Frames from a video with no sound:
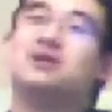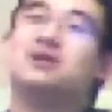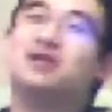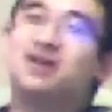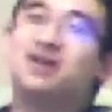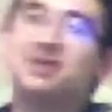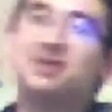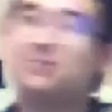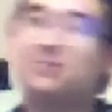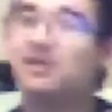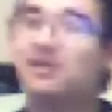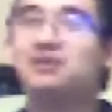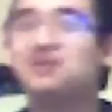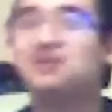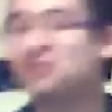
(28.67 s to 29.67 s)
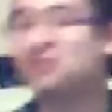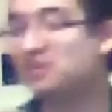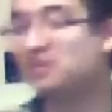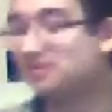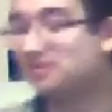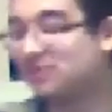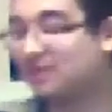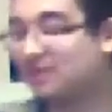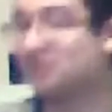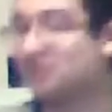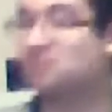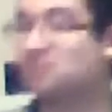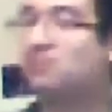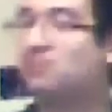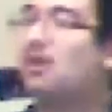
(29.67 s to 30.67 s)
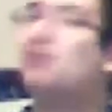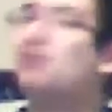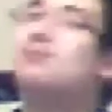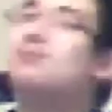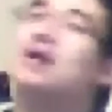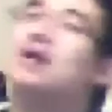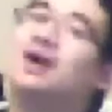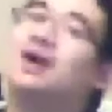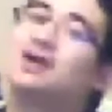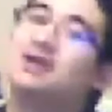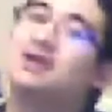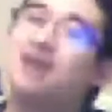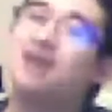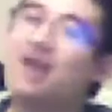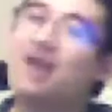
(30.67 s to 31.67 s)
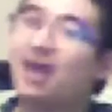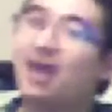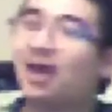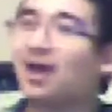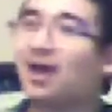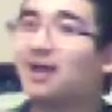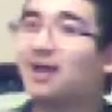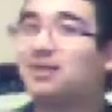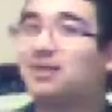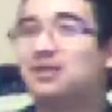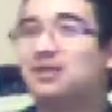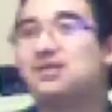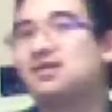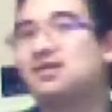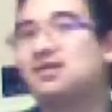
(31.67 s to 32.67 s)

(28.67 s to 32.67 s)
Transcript: Like, I did one to a Direct a while back, and,